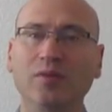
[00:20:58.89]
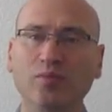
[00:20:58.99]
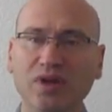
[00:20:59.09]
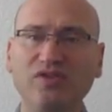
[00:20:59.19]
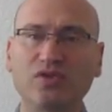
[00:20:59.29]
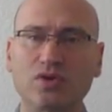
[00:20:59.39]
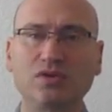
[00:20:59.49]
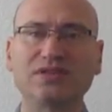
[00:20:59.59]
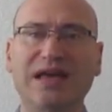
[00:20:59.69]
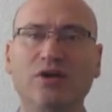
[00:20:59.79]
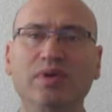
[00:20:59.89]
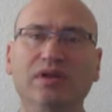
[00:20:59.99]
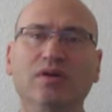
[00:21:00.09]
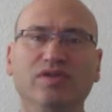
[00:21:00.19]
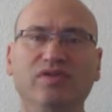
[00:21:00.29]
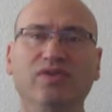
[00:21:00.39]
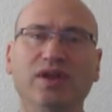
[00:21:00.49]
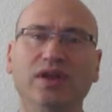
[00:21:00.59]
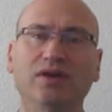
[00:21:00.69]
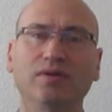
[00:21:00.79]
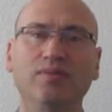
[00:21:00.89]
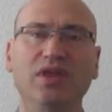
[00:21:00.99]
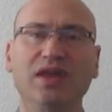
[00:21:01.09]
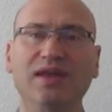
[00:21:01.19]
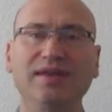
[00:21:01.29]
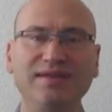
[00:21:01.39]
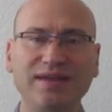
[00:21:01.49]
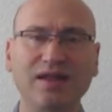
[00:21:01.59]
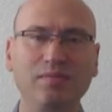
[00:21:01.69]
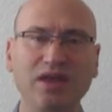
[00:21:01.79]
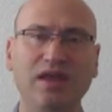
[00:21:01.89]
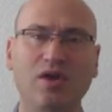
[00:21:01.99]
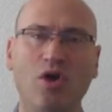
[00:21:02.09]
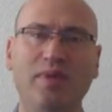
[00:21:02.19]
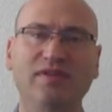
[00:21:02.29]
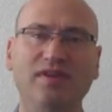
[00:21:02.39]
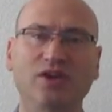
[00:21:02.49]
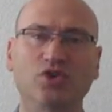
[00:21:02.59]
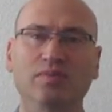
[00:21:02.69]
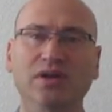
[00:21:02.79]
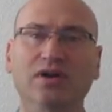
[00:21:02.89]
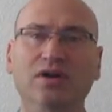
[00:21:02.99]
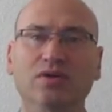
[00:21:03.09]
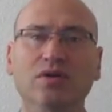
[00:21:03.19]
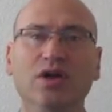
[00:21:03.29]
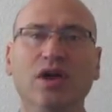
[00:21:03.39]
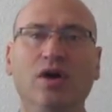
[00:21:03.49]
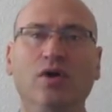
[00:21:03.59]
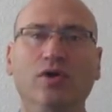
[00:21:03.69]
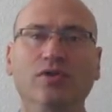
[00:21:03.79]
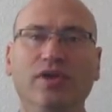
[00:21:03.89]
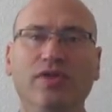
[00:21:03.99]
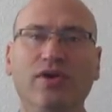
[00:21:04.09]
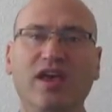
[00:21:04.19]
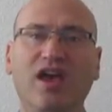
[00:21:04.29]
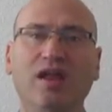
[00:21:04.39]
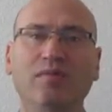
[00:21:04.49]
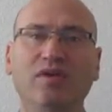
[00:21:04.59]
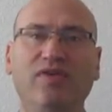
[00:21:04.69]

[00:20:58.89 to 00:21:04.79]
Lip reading: Please scroll down below this video, tell me in the comment section below or on the Thought Academy